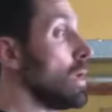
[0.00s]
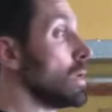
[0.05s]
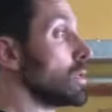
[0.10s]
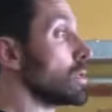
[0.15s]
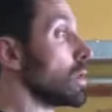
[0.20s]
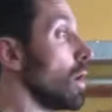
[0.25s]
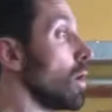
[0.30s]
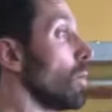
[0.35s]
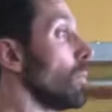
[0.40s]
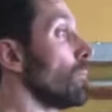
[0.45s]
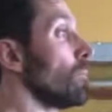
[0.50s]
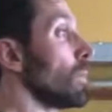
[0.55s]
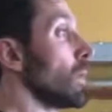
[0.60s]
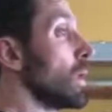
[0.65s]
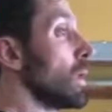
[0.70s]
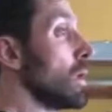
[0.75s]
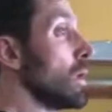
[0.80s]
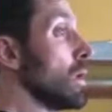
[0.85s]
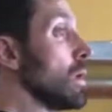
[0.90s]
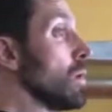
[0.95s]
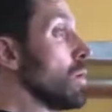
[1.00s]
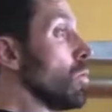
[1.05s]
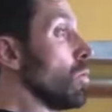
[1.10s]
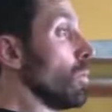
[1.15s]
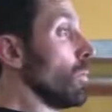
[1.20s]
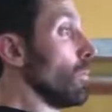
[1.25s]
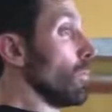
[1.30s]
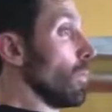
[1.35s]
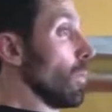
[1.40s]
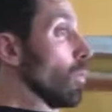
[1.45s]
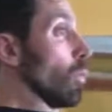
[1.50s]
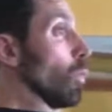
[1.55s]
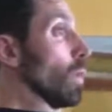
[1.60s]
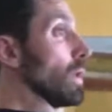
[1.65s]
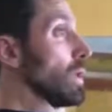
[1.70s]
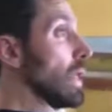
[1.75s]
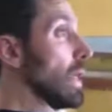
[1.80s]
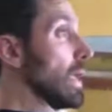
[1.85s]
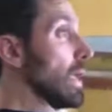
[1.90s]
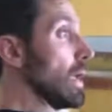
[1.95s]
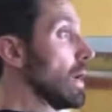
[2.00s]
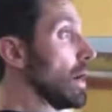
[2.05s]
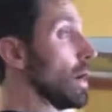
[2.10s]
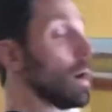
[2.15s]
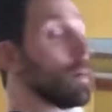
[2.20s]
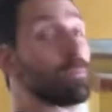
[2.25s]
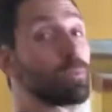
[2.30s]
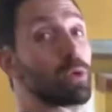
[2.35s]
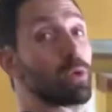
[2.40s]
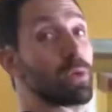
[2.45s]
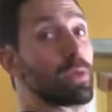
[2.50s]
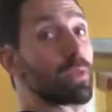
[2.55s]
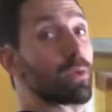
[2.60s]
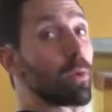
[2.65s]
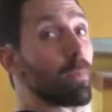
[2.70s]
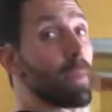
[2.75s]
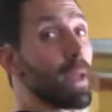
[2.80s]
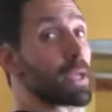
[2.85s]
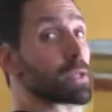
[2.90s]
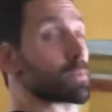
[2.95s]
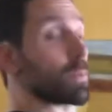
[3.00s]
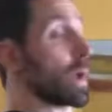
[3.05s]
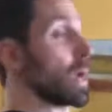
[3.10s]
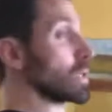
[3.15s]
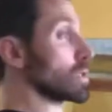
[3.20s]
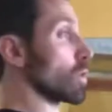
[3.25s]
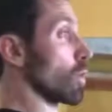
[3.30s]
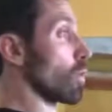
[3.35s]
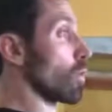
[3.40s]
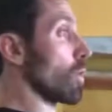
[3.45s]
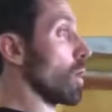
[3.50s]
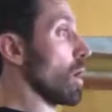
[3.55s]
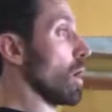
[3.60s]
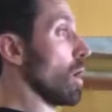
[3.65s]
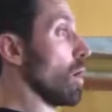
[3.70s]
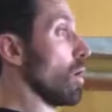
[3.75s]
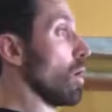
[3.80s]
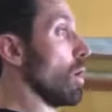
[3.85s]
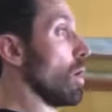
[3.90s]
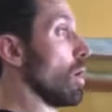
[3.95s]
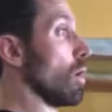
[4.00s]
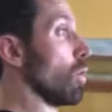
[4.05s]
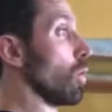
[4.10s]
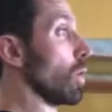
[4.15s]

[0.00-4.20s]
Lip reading: So when they do either a bench press or a row,